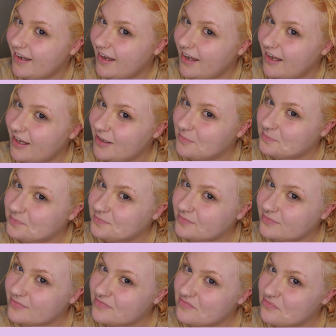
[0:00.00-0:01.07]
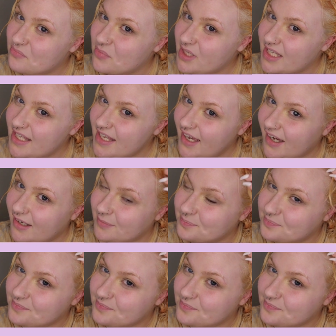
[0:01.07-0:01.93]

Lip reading: But yeah,